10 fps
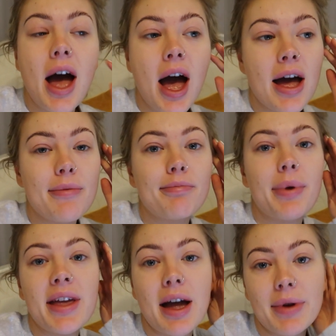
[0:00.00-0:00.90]
Um,
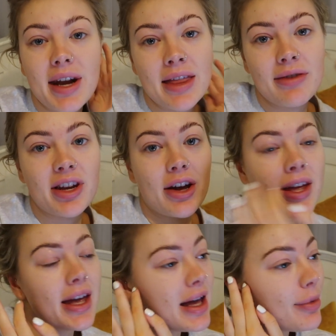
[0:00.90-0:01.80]
but yeah, I'm going to end the video
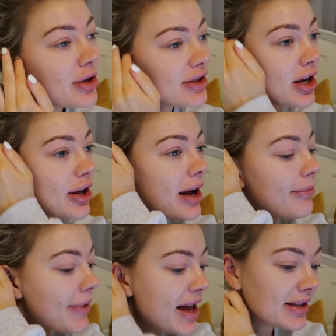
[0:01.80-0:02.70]
here because I look a
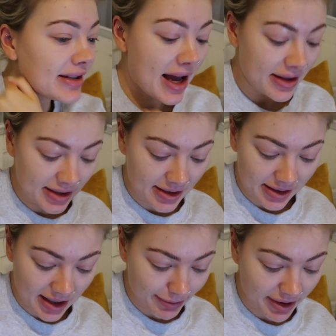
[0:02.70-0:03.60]
mess and this
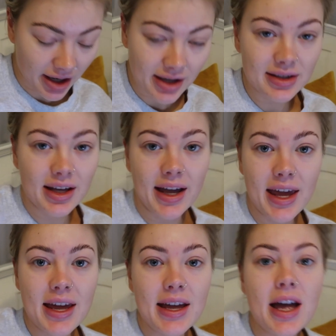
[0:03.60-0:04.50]
is going to be the last thing I
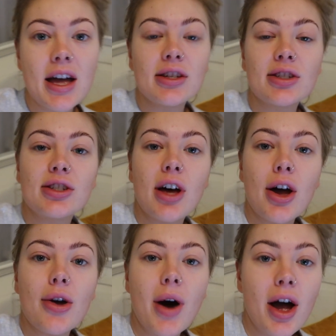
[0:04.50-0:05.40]
eat. So
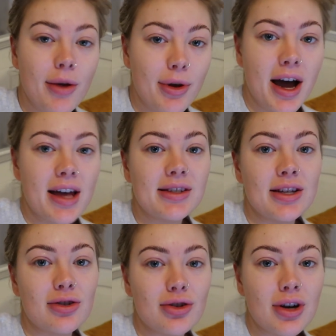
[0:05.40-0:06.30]
I hope you guys
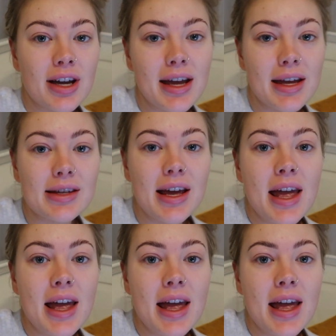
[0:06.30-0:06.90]
enjoyed.